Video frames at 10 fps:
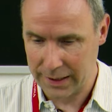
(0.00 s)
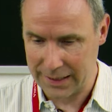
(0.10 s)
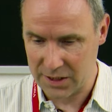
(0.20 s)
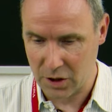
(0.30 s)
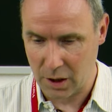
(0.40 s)

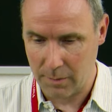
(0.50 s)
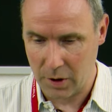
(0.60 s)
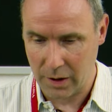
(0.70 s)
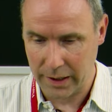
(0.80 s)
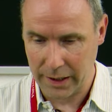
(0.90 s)

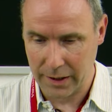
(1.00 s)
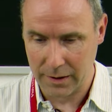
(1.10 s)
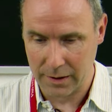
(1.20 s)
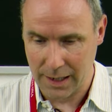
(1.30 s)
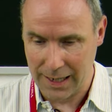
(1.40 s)
installable
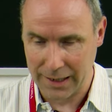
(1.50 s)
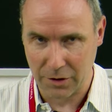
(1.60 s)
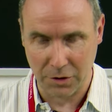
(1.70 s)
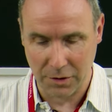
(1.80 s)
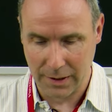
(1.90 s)
here, the
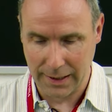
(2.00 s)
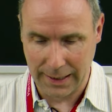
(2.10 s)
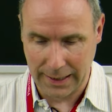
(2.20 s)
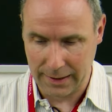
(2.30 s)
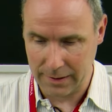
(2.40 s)
icon,
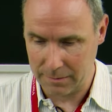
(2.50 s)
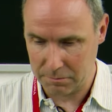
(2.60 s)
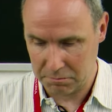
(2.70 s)
and